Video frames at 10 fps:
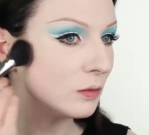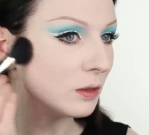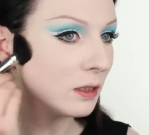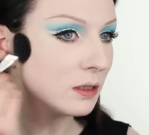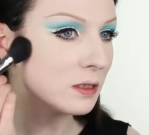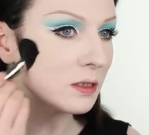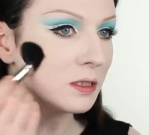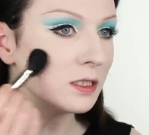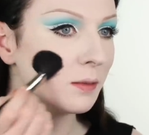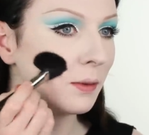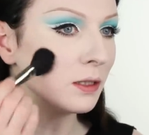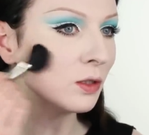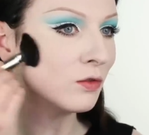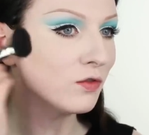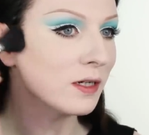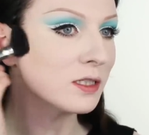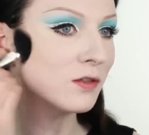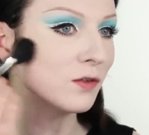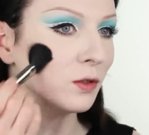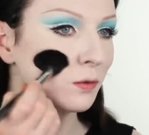And I just stipple it on
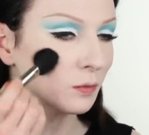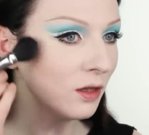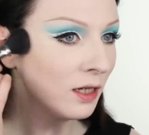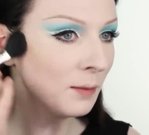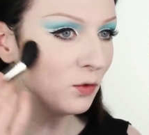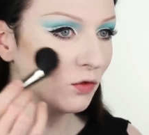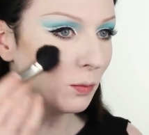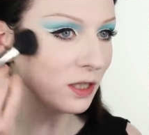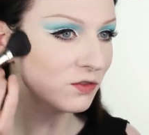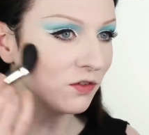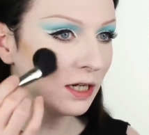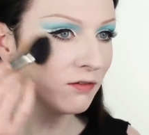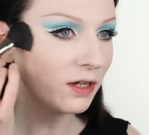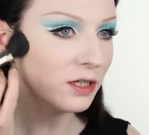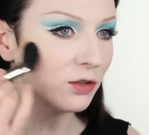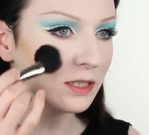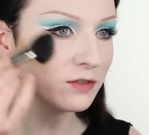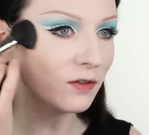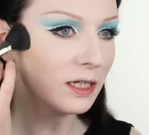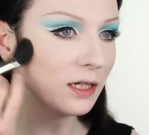first of all. And then I move the brush very, very
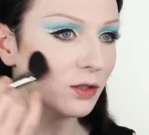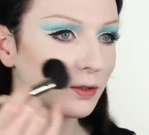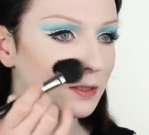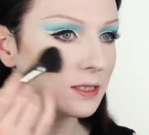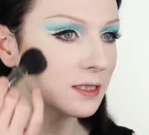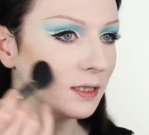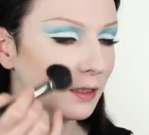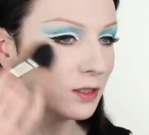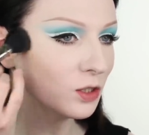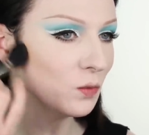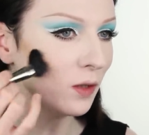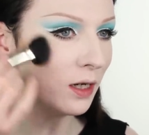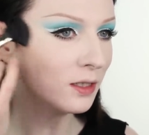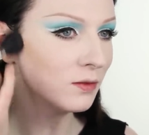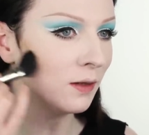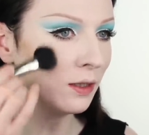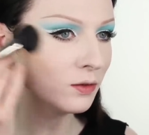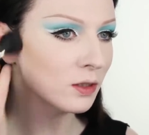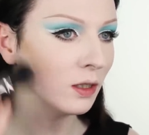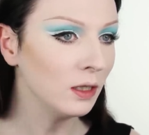gracefully across the skin and swirl it
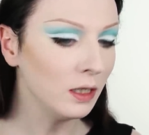around.